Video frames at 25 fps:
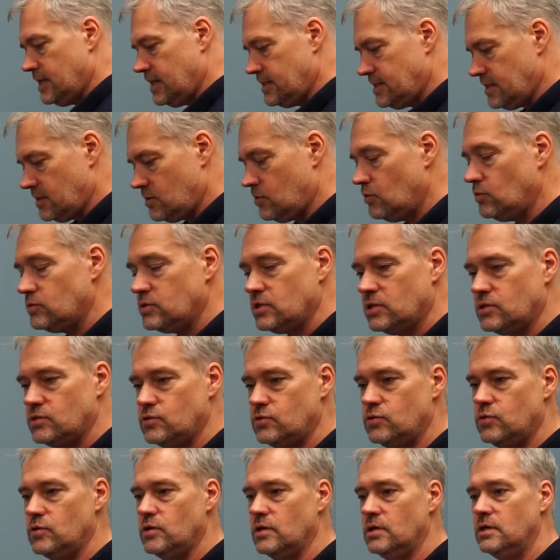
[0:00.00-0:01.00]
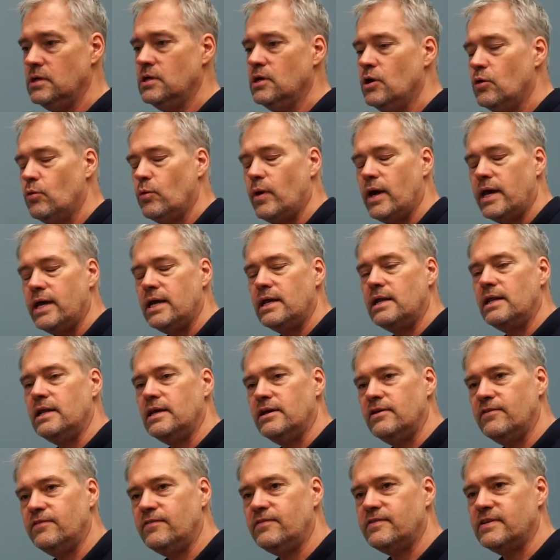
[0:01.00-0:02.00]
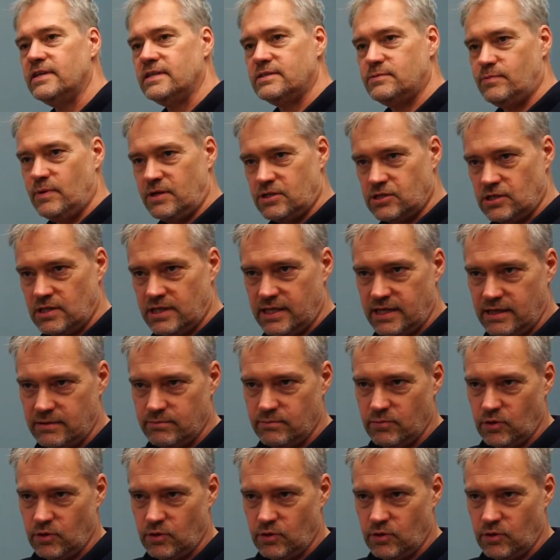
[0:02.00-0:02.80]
at the Côte d'Azur, where he lived, especially in